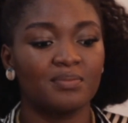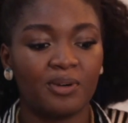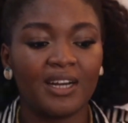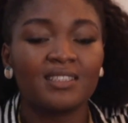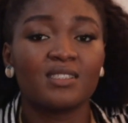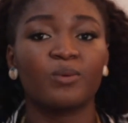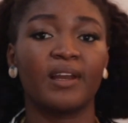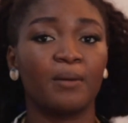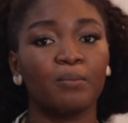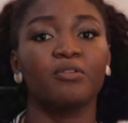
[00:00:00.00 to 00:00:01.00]
practice
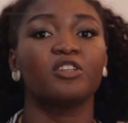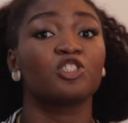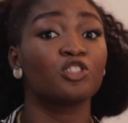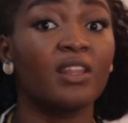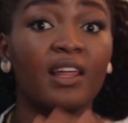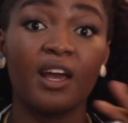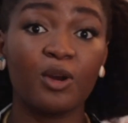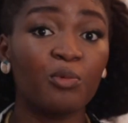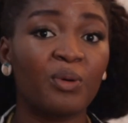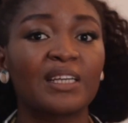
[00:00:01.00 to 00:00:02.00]
what I preach. Not that I
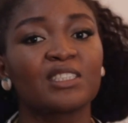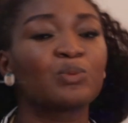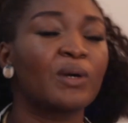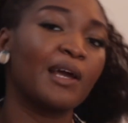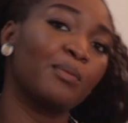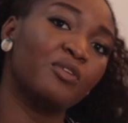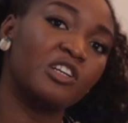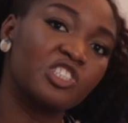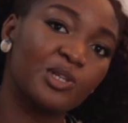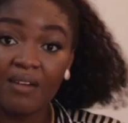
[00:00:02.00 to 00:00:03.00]
don't practice what I
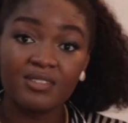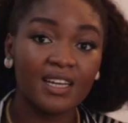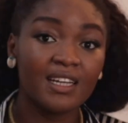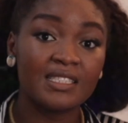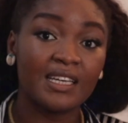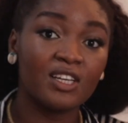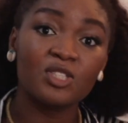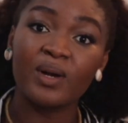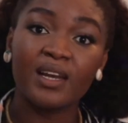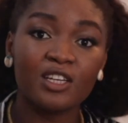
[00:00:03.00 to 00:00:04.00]
preach. I've decided to take it
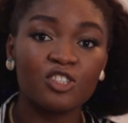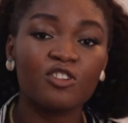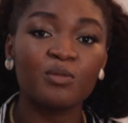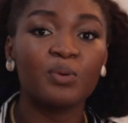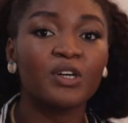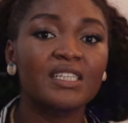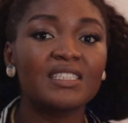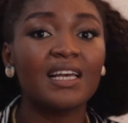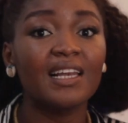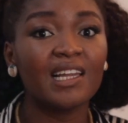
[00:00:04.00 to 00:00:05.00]
to an extreme
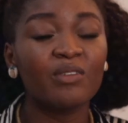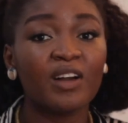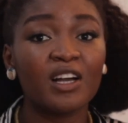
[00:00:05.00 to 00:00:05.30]
point and live